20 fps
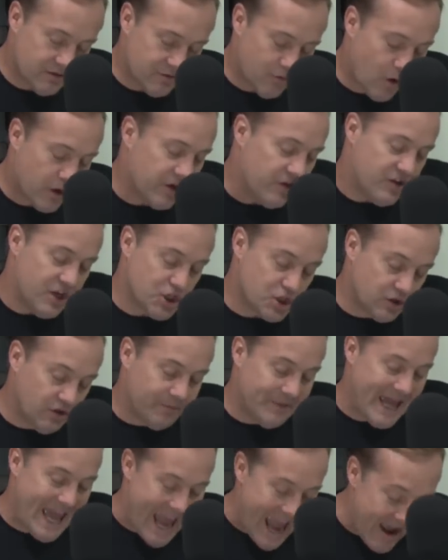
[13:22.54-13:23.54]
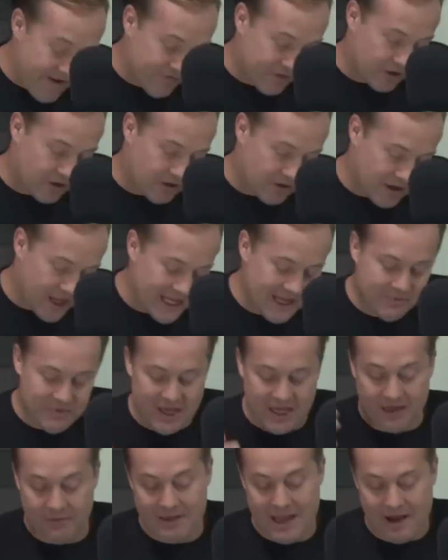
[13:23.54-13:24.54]
organizational behavior. I keep
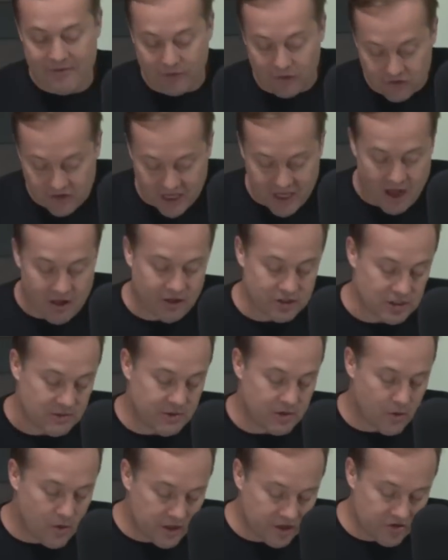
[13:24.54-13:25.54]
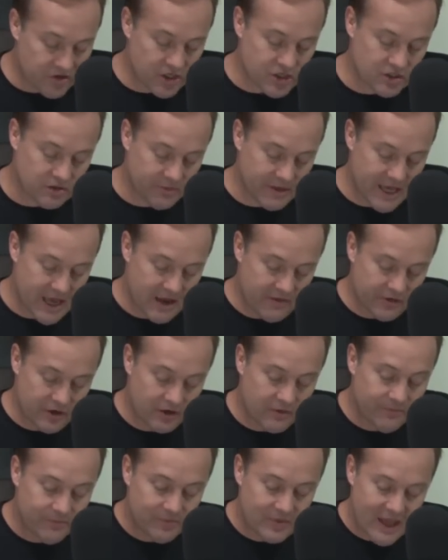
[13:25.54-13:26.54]
thinking behavioral psychology, but organizational
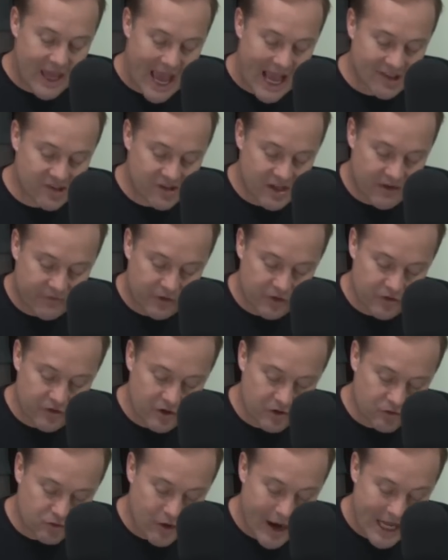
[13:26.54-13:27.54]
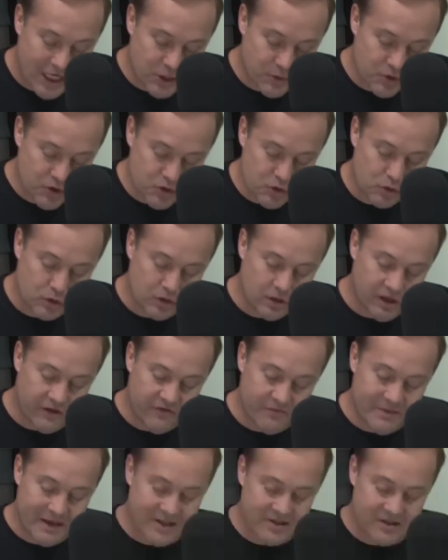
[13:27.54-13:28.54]
behavior at Stanford's Graduate School
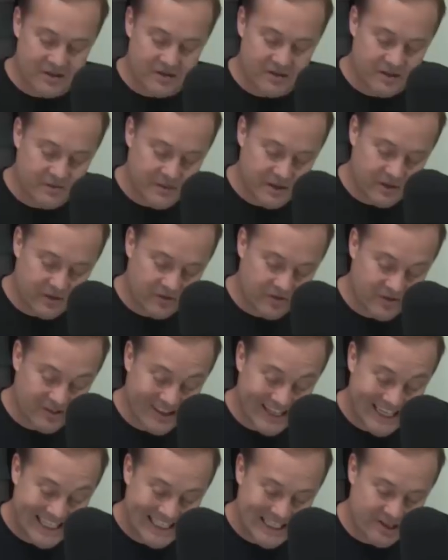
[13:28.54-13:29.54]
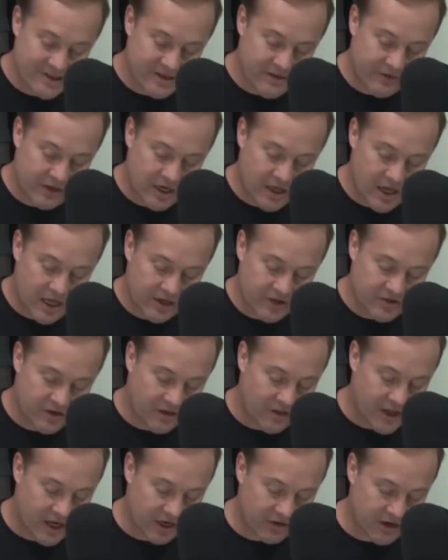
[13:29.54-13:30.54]
of Business. He's been there since 1979. He's done
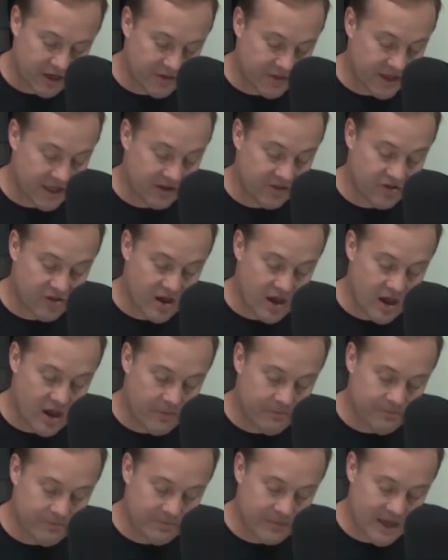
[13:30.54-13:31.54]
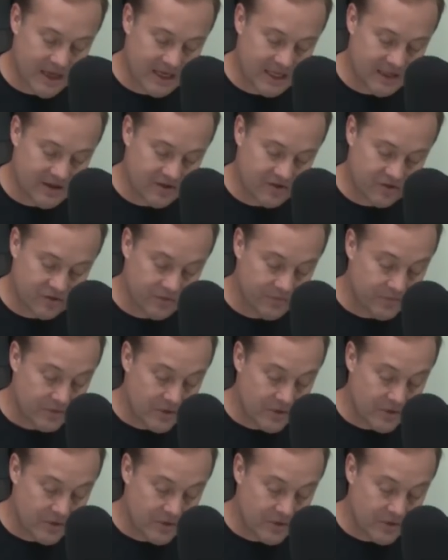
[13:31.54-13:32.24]
a lot of great things. Um, and he is